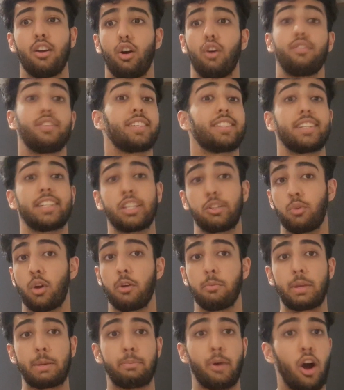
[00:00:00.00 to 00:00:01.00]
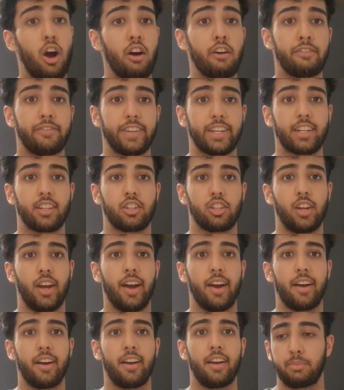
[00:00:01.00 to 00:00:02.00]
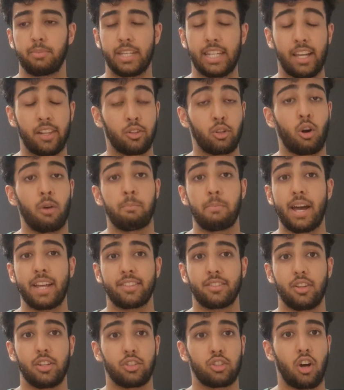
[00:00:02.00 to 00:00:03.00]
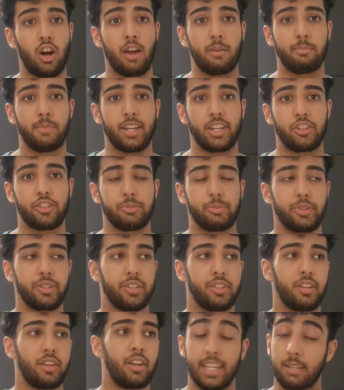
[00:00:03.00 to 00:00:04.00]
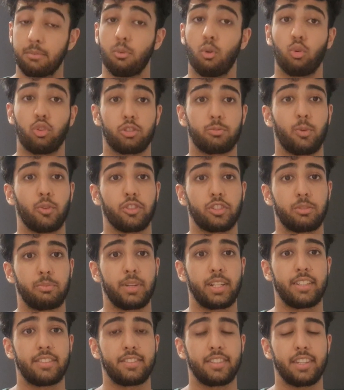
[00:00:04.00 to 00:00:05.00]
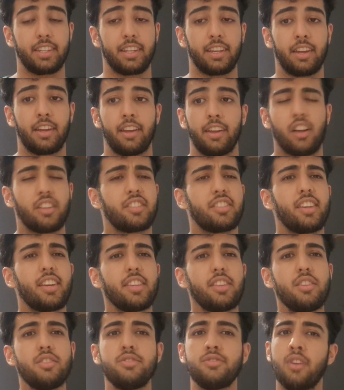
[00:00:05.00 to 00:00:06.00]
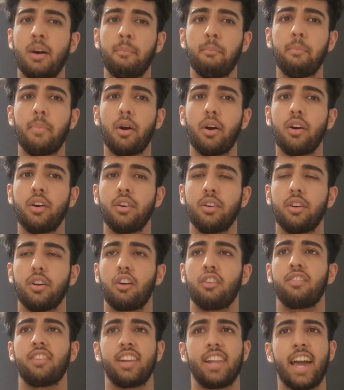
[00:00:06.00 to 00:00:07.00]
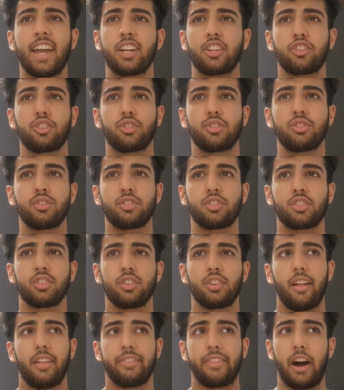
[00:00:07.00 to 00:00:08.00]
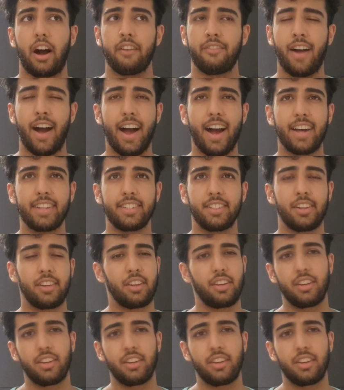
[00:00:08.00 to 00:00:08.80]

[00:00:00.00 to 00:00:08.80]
Obviously you won't be perfect yet, be a lot better in time management, take more responsibility. I'd say the number of lectures that I've had